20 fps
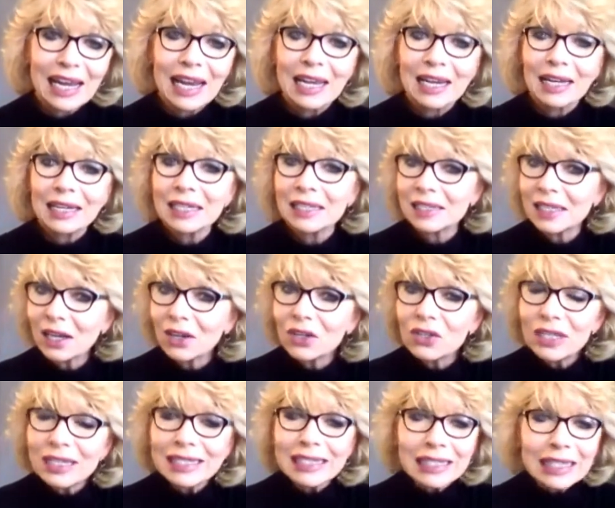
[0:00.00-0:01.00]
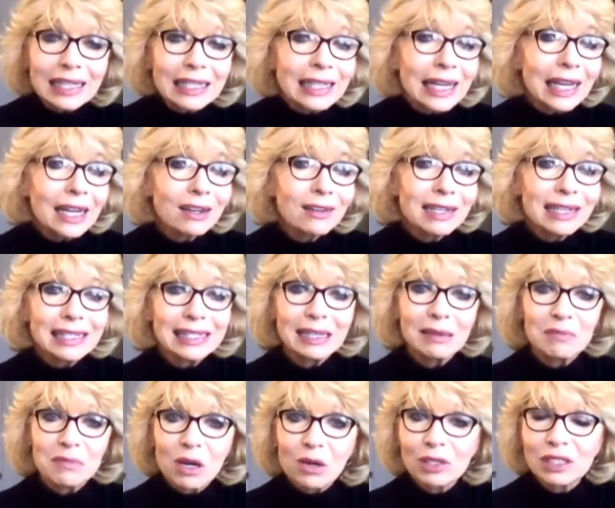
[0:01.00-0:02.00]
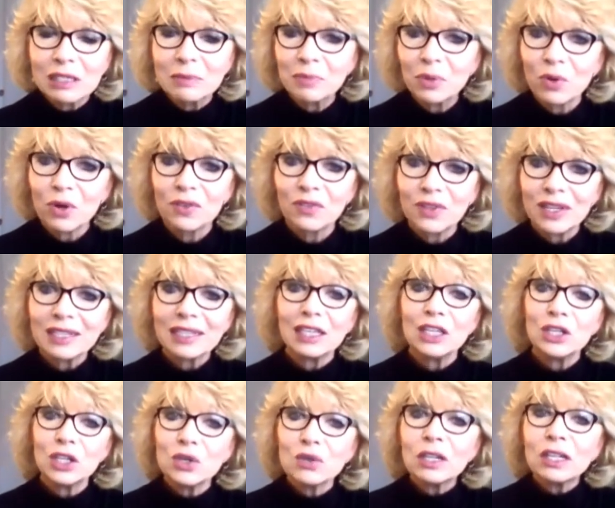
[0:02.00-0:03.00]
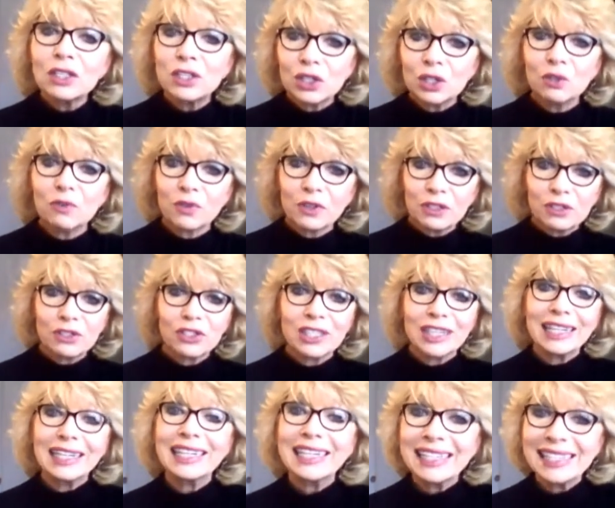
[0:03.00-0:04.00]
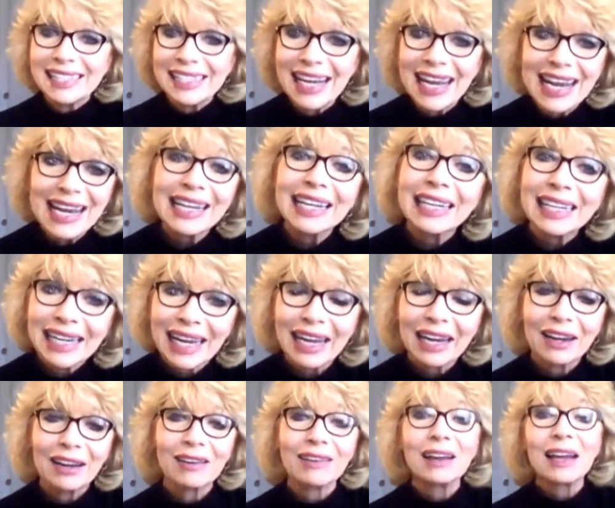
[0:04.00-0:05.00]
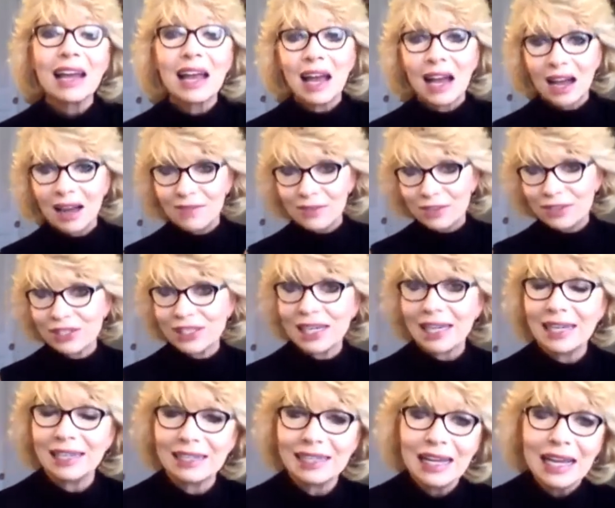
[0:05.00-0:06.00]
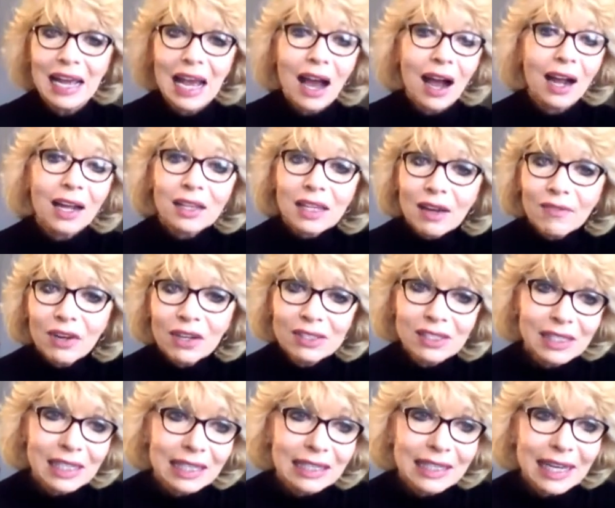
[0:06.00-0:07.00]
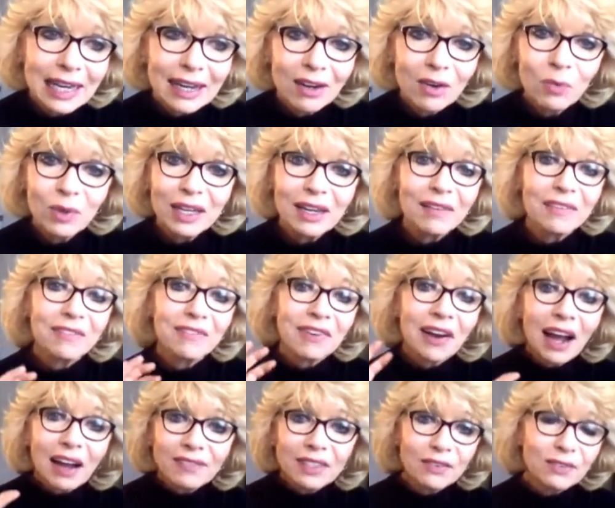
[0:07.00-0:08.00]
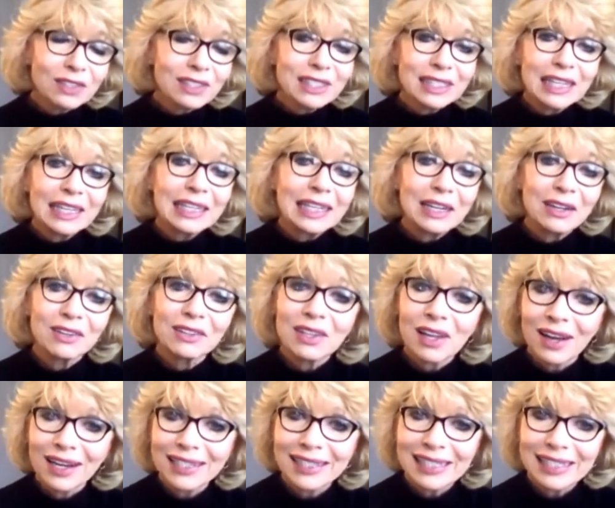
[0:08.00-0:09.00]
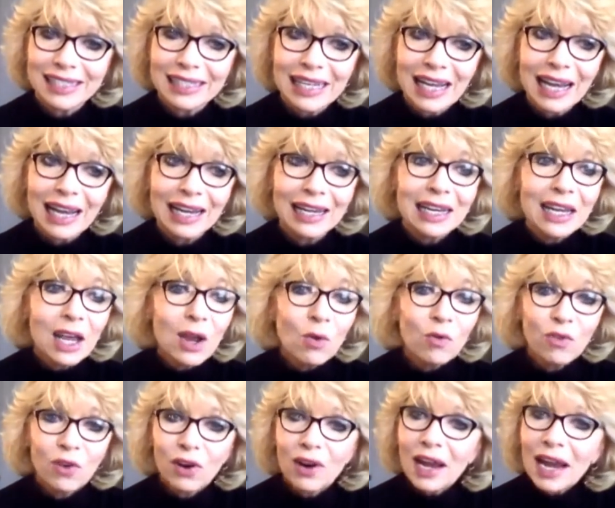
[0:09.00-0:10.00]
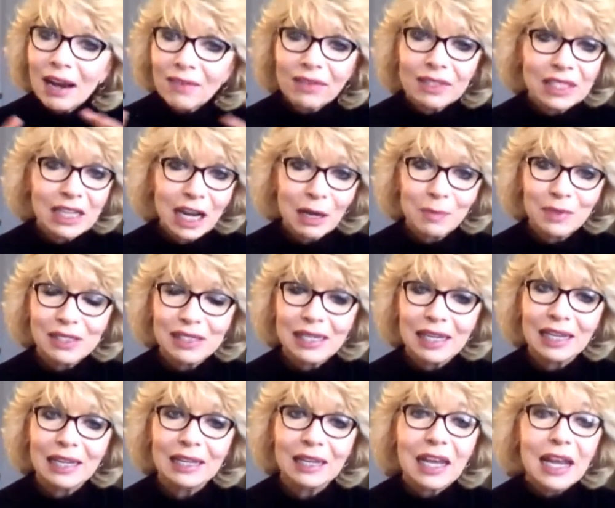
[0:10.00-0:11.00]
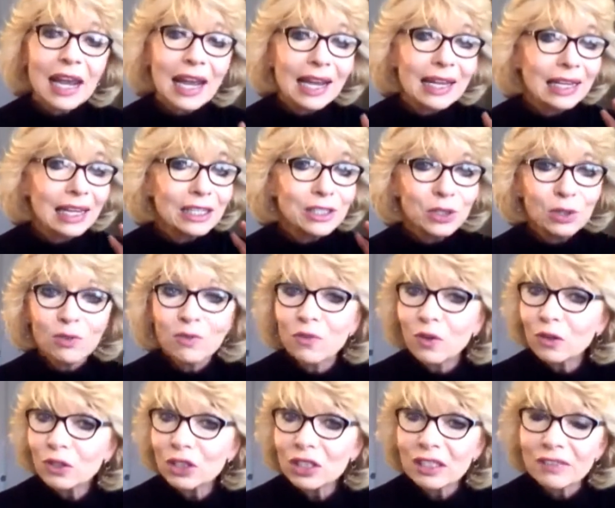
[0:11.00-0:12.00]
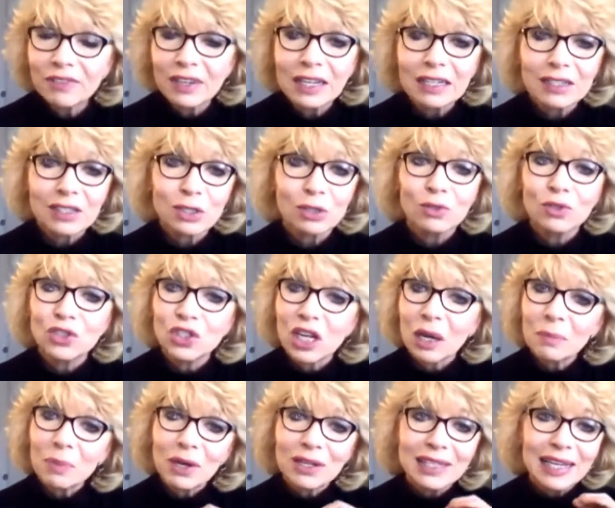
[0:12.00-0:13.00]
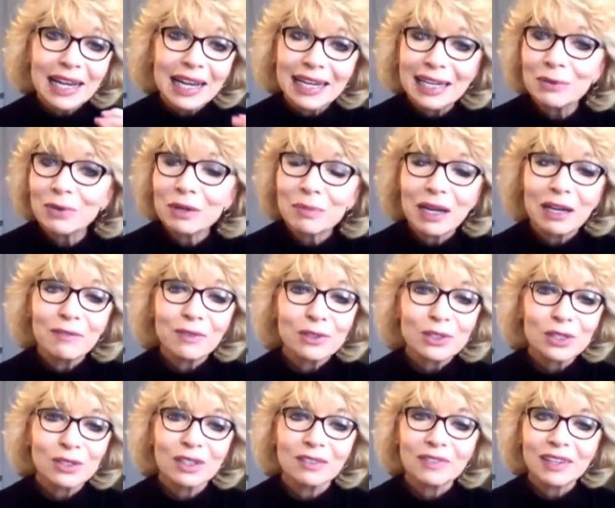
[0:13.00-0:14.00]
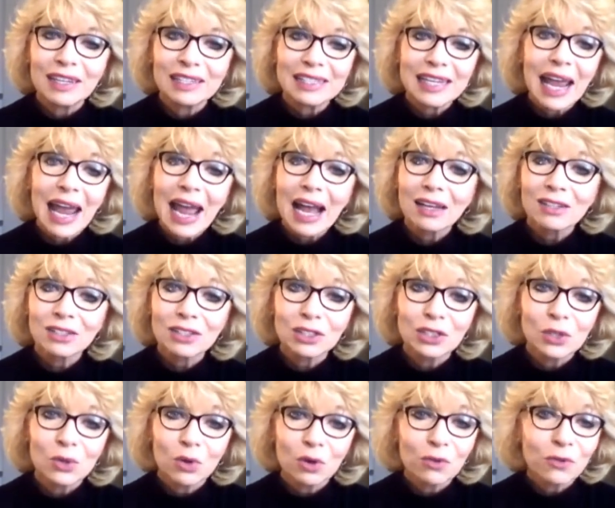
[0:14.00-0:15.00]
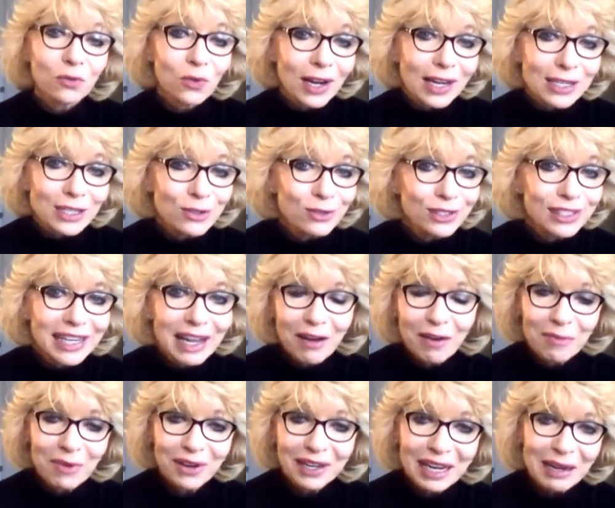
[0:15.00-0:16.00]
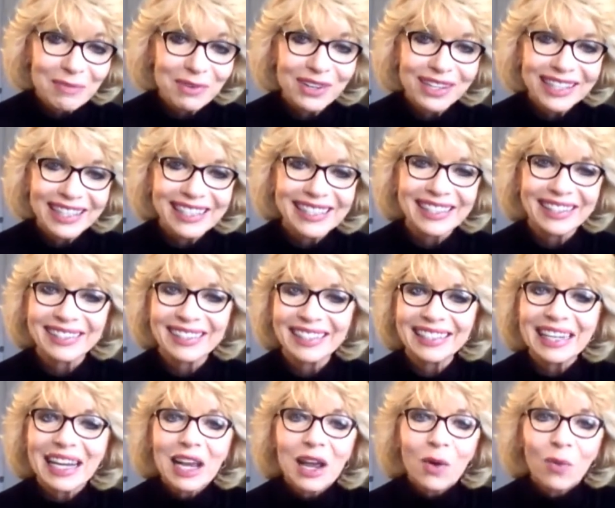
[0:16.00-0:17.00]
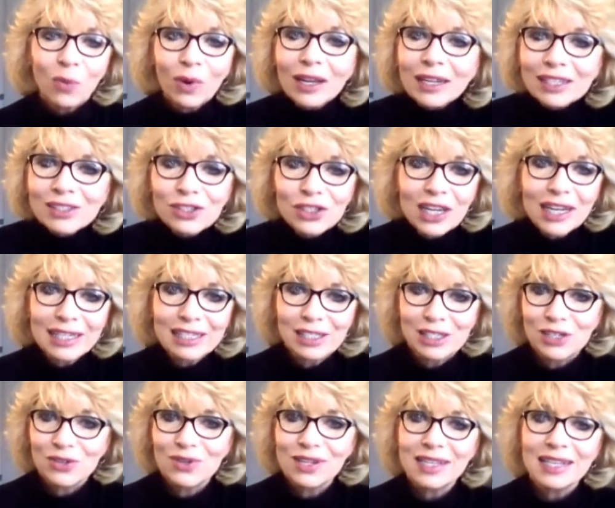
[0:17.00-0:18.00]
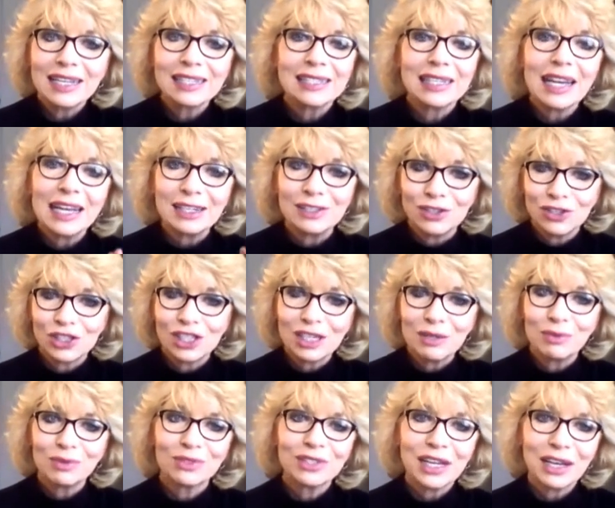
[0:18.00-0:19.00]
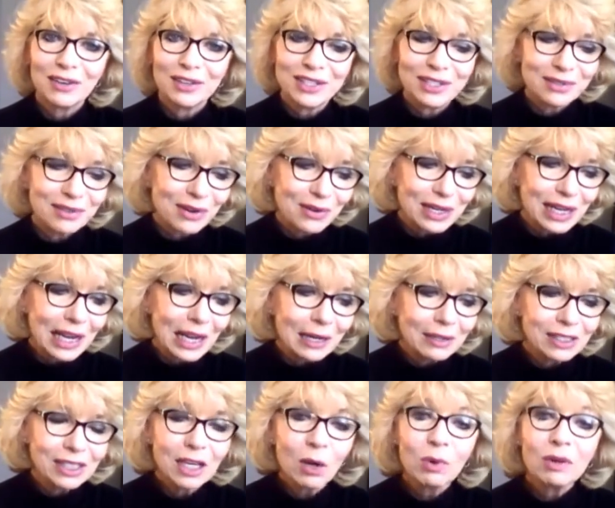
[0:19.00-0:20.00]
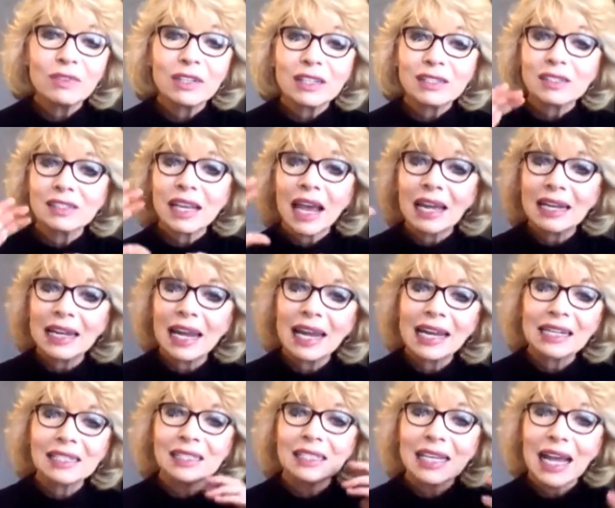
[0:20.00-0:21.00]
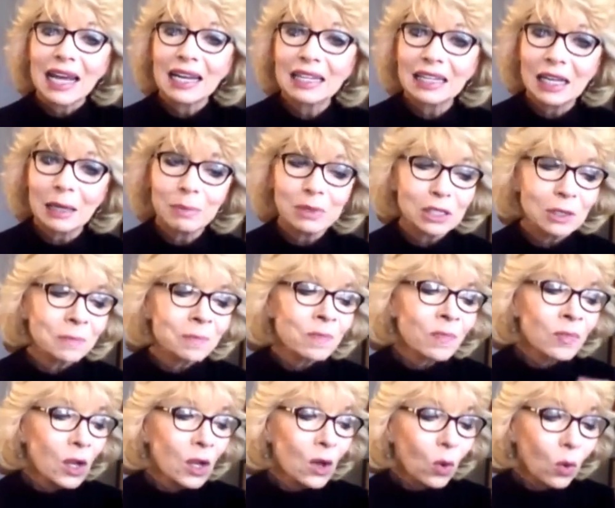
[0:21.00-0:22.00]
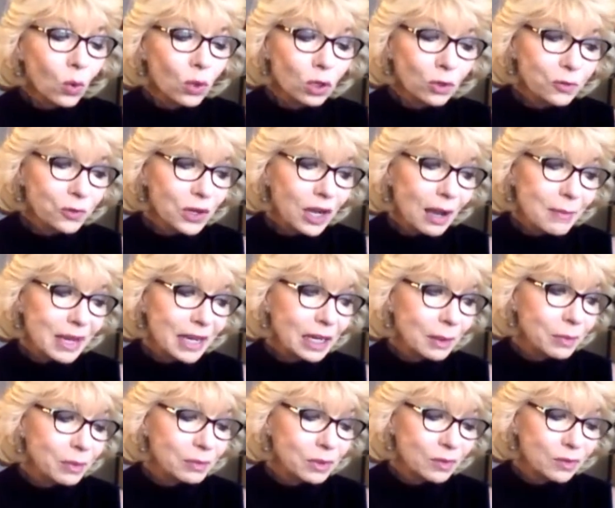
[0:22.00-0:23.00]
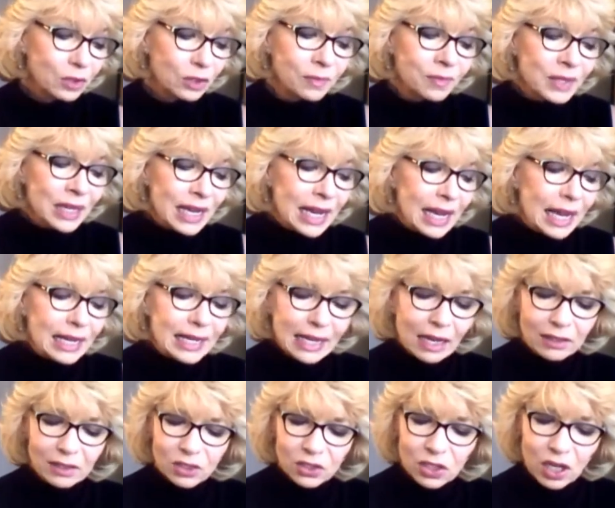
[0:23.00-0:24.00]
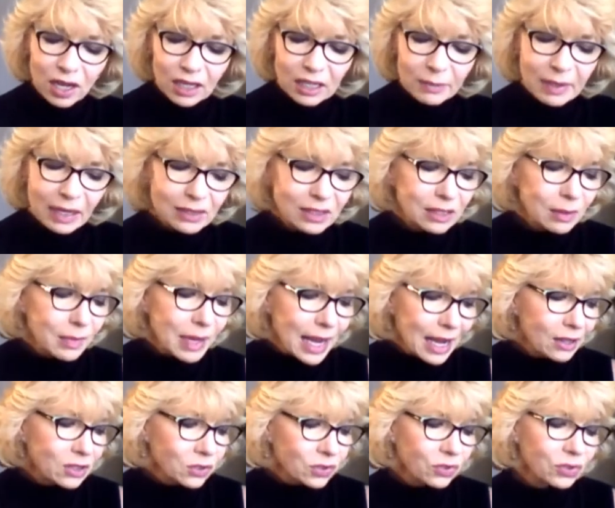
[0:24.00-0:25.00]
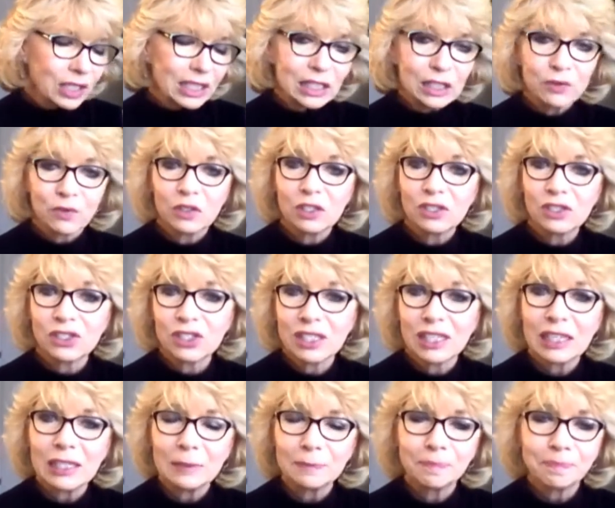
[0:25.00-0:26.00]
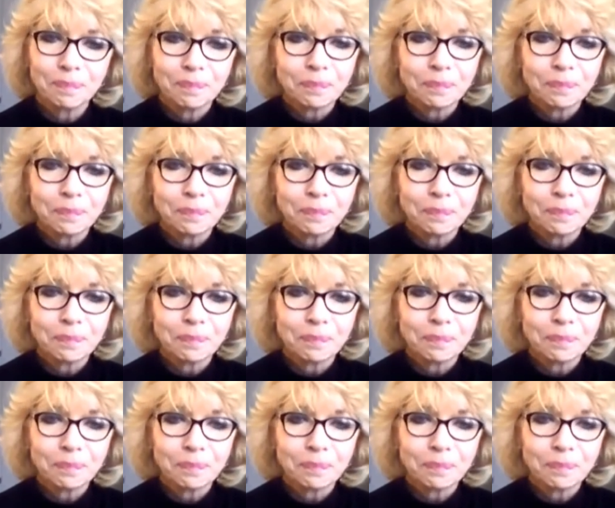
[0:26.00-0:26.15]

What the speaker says: And I can tell you that skincare is the most important thing that you can do for your skin, is take care of your skin. I love our skincare. We have 5 different skincare lines today for every type of skin. And I do virtual events, so jump onto any one of my virtual events. Ask your friend who's now a Mary Kay Beauty Consultant, when is Janice doing this, and she will tell you, okay? So we've done satin hands, satin lips, oil-free eye makeup remover. Now let's talk about some extra things for your skin.